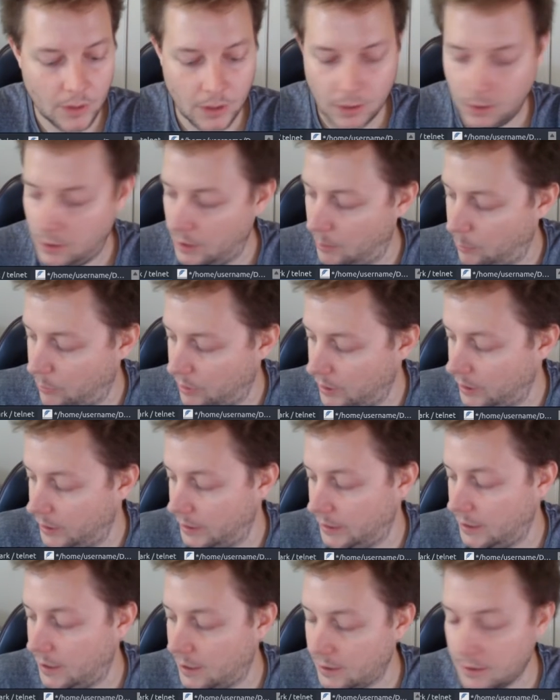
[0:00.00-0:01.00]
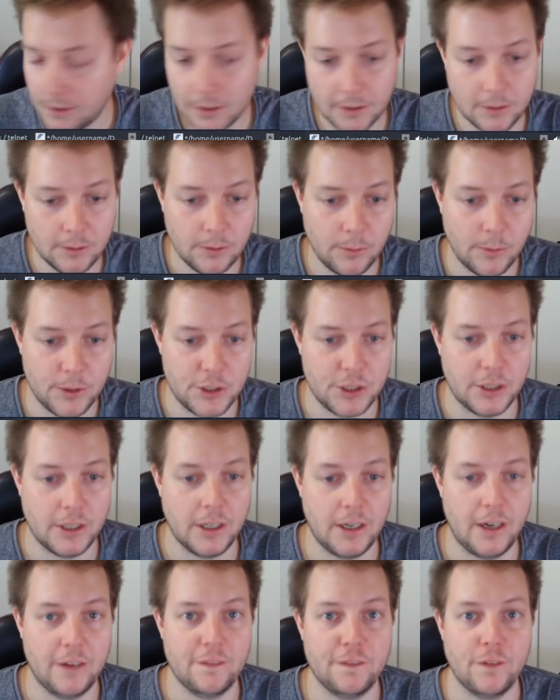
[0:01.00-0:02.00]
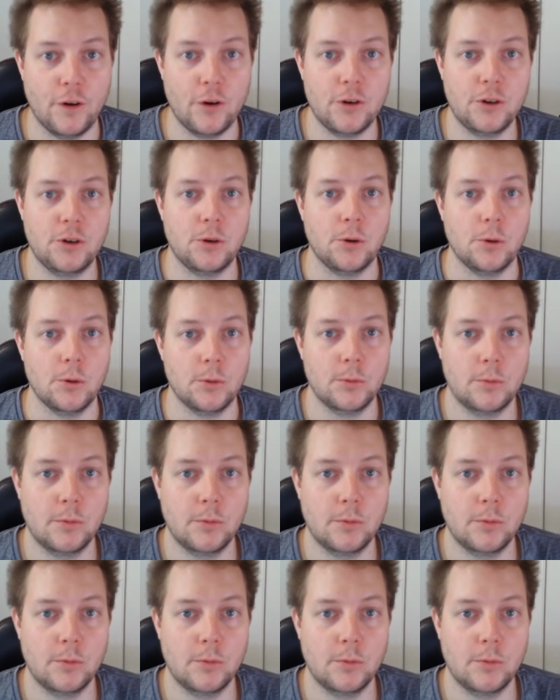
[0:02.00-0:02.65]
And with any luck, we should get a phone call